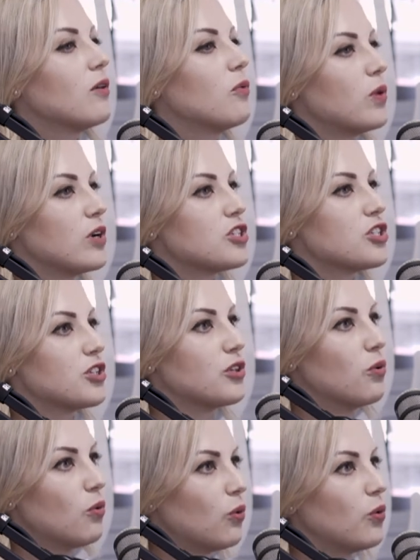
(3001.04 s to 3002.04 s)
wish
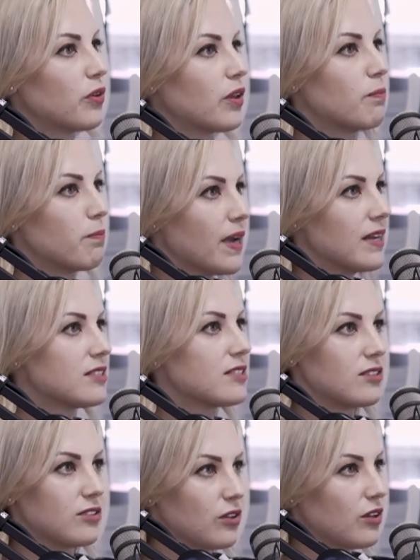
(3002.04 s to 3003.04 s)
you all the
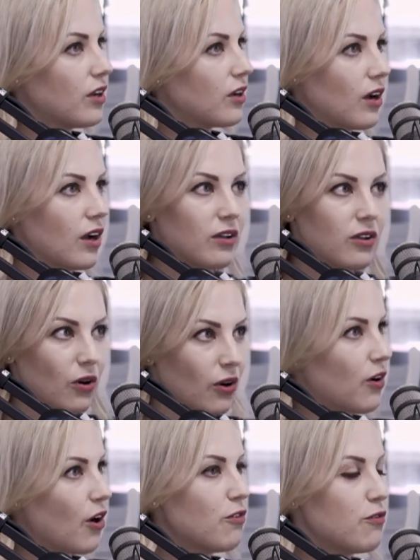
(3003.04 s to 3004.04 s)
best.
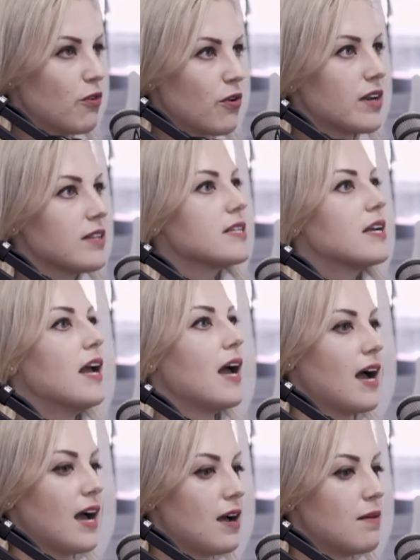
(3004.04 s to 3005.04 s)
Go for it.
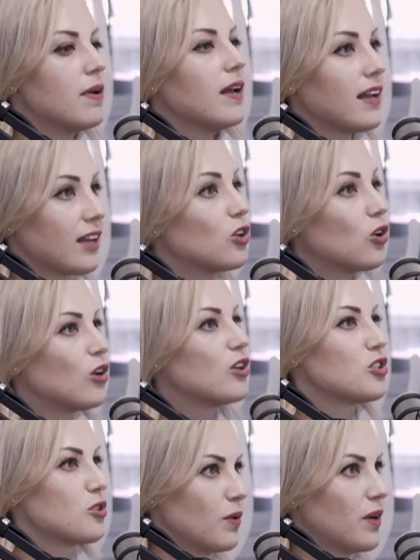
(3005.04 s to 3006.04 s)
Yes.
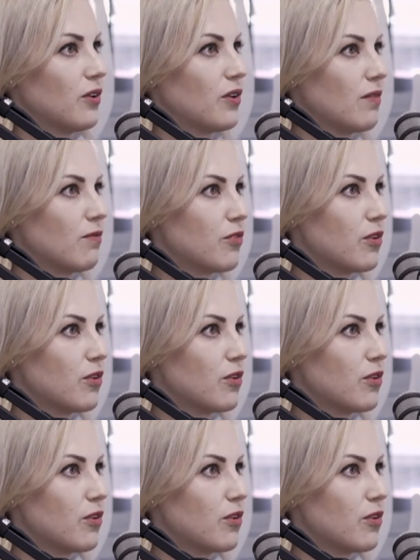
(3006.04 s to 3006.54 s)
Acknowledge where you come from.